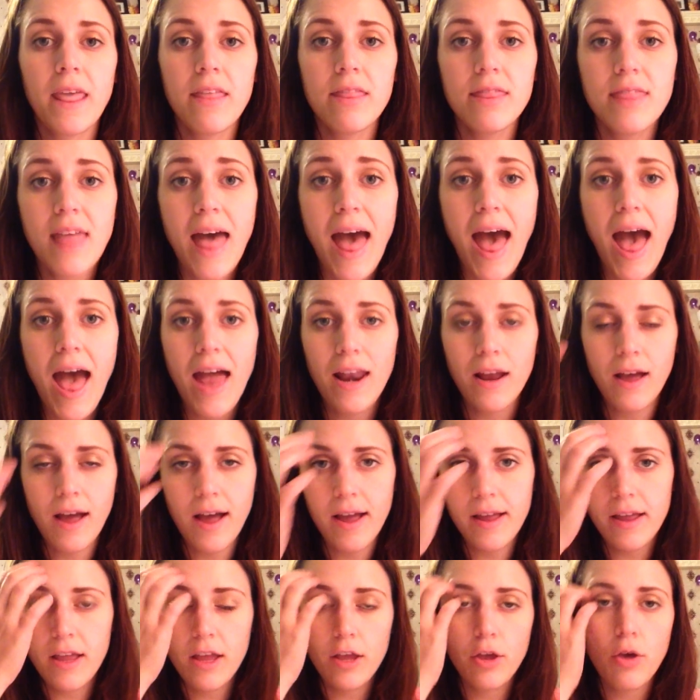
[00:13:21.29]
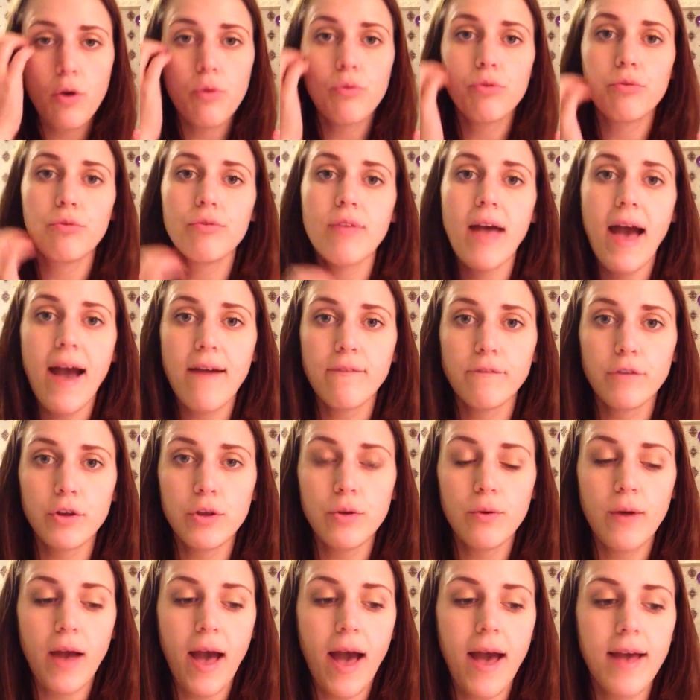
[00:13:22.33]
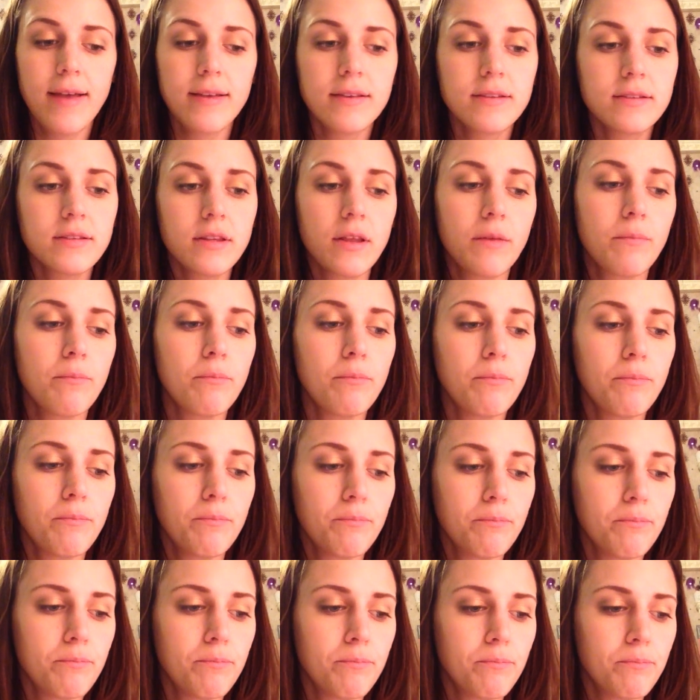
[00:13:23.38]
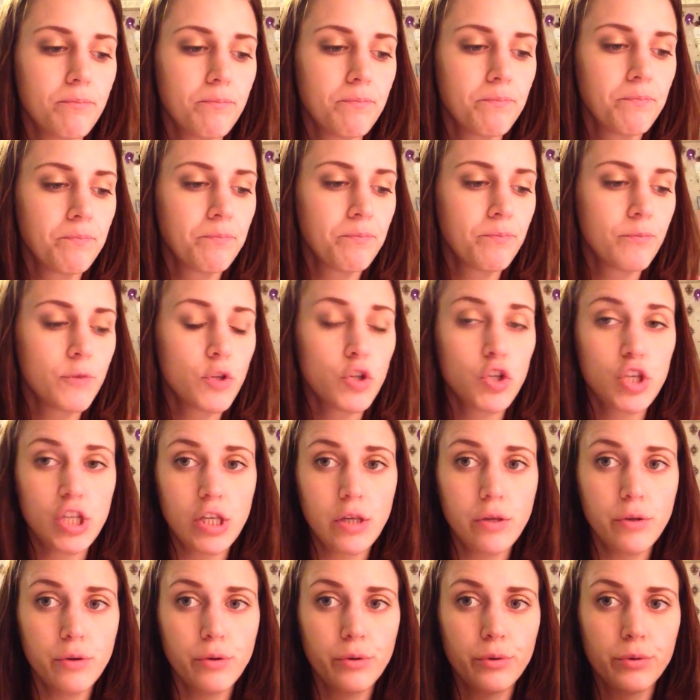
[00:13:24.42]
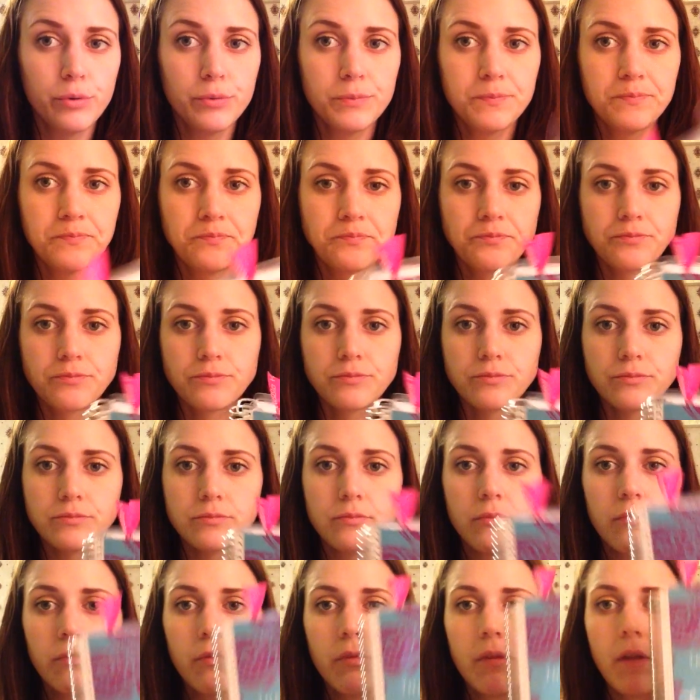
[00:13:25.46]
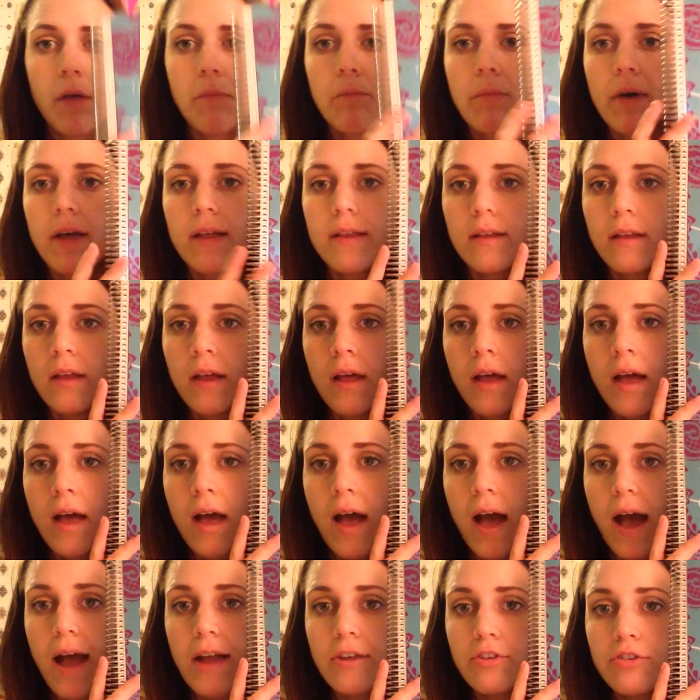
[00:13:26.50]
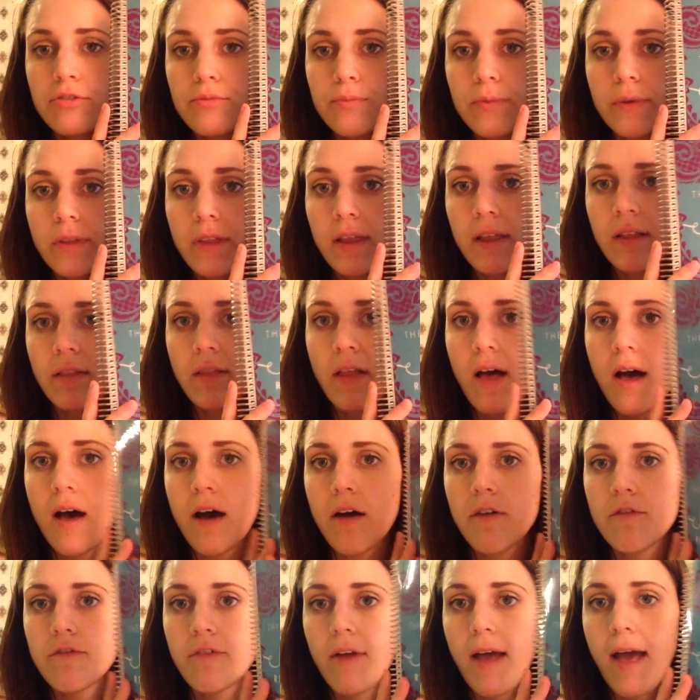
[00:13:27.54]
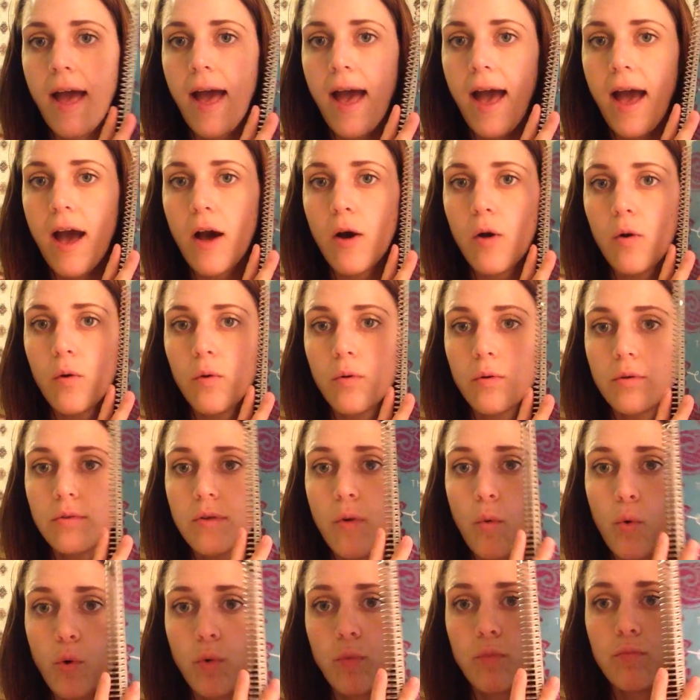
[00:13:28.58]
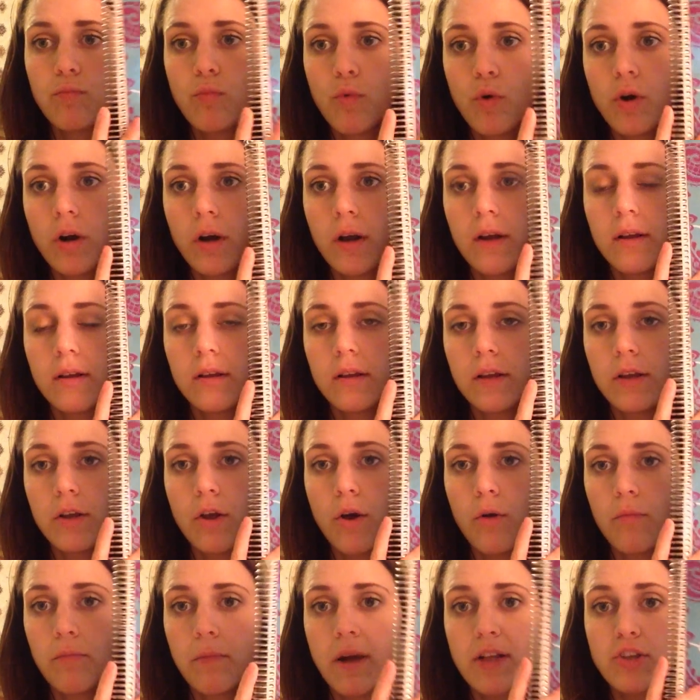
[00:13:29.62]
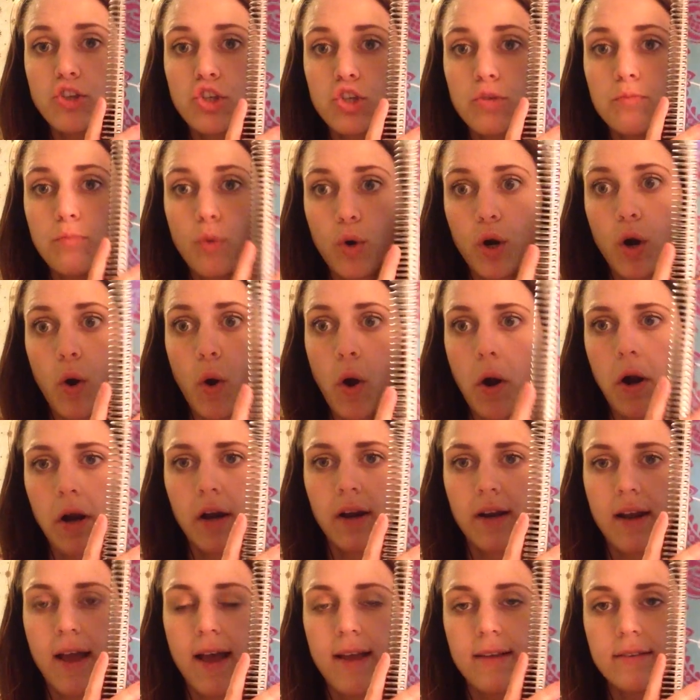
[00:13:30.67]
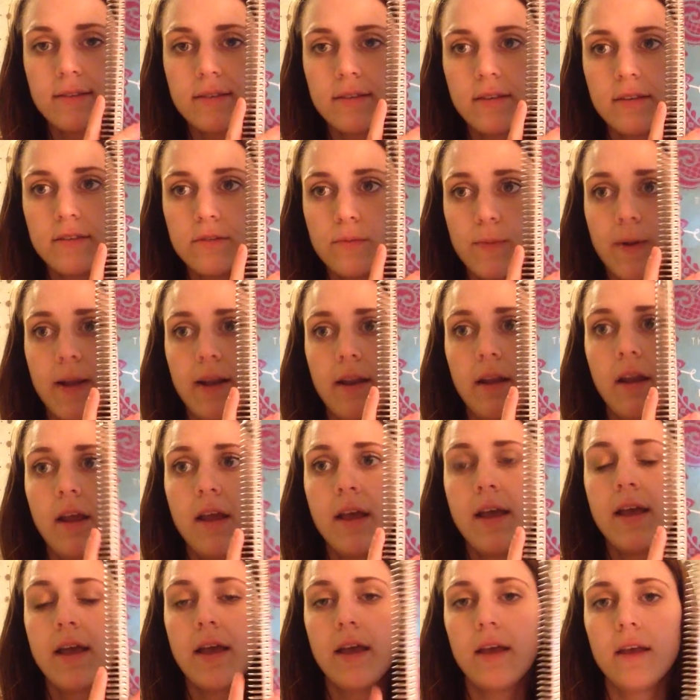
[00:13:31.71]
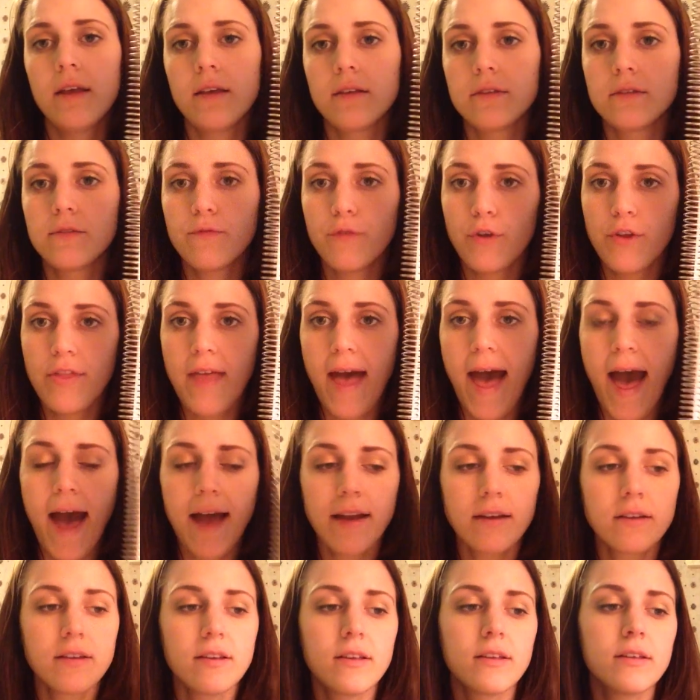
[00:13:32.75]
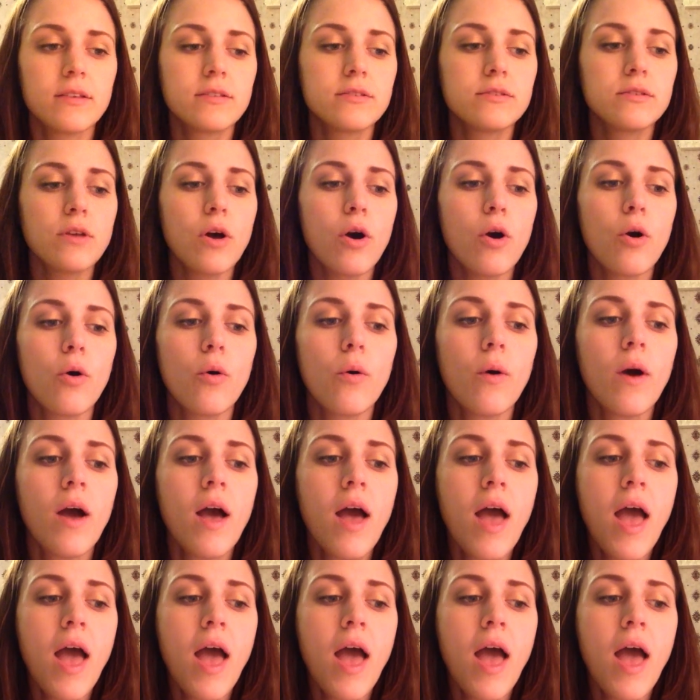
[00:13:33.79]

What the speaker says: that, I can go through that for you guys too. But I just really love how much more organized this one is for that. So